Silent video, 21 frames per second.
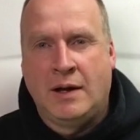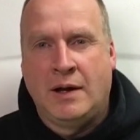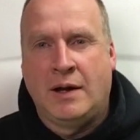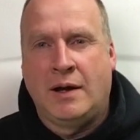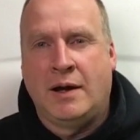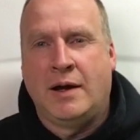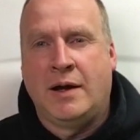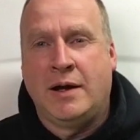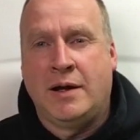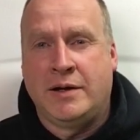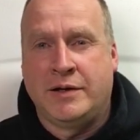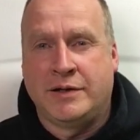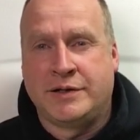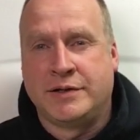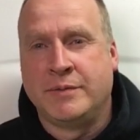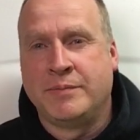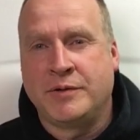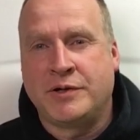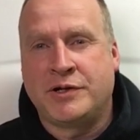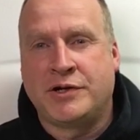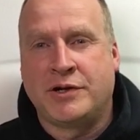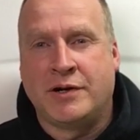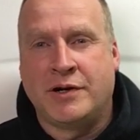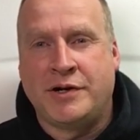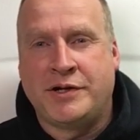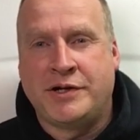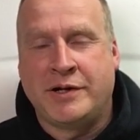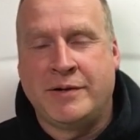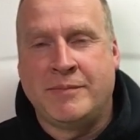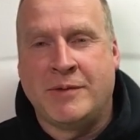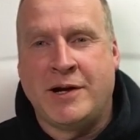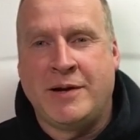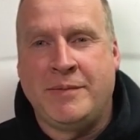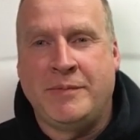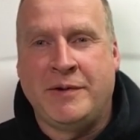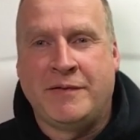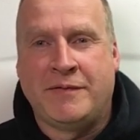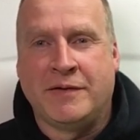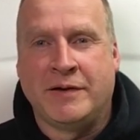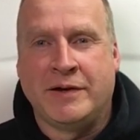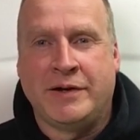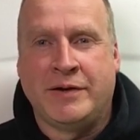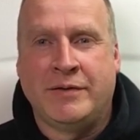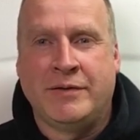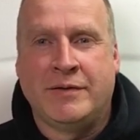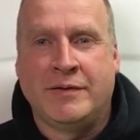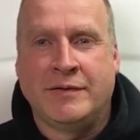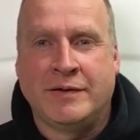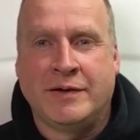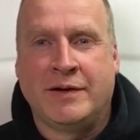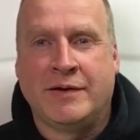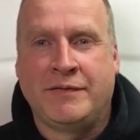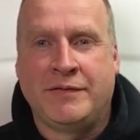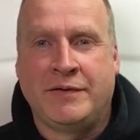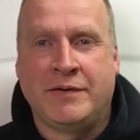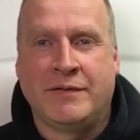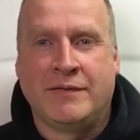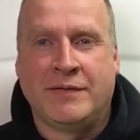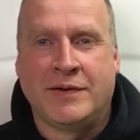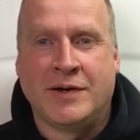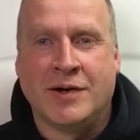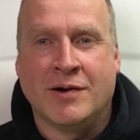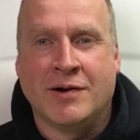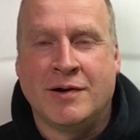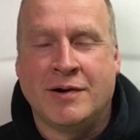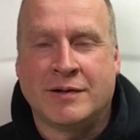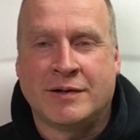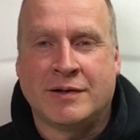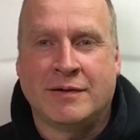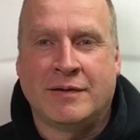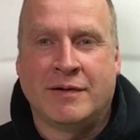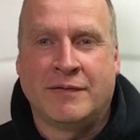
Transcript: And a supercharger might be for you if you've got